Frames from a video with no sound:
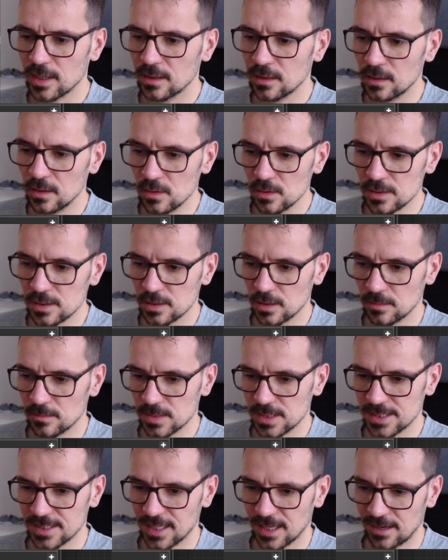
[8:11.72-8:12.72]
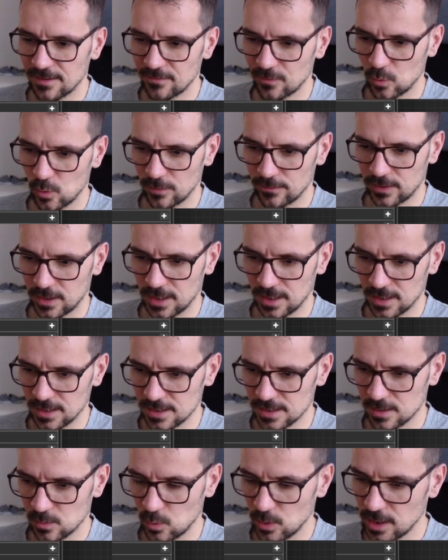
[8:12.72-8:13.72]
do some stuff with
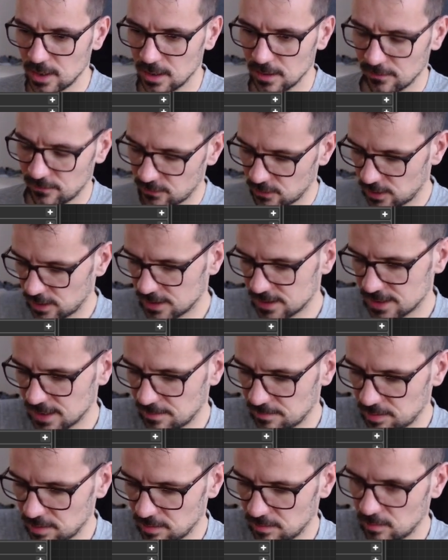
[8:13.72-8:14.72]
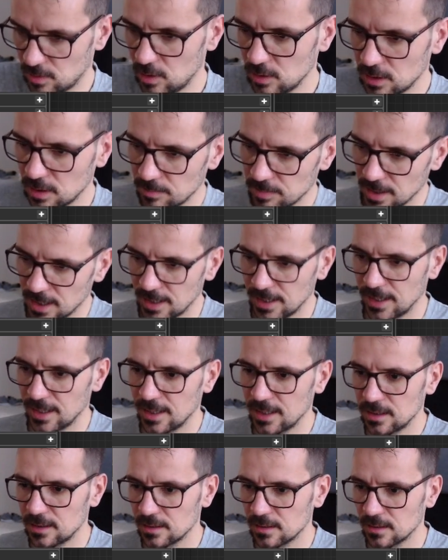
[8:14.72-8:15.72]
this. We can, for example, multiply
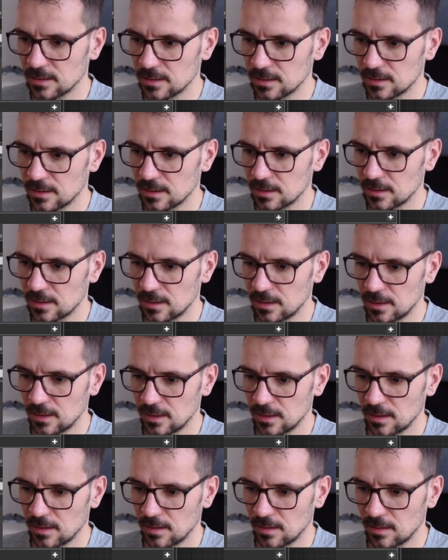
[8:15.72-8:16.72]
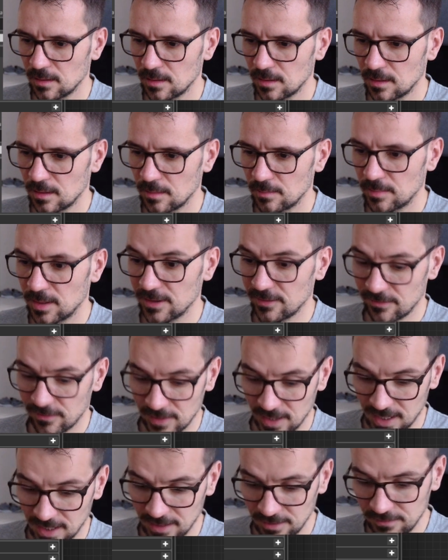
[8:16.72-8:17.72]
it by
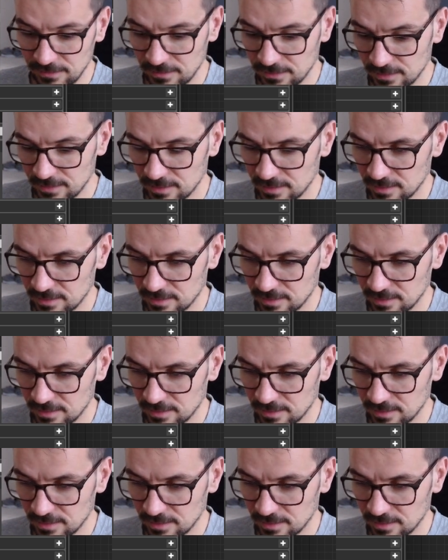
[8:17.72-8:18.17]
5,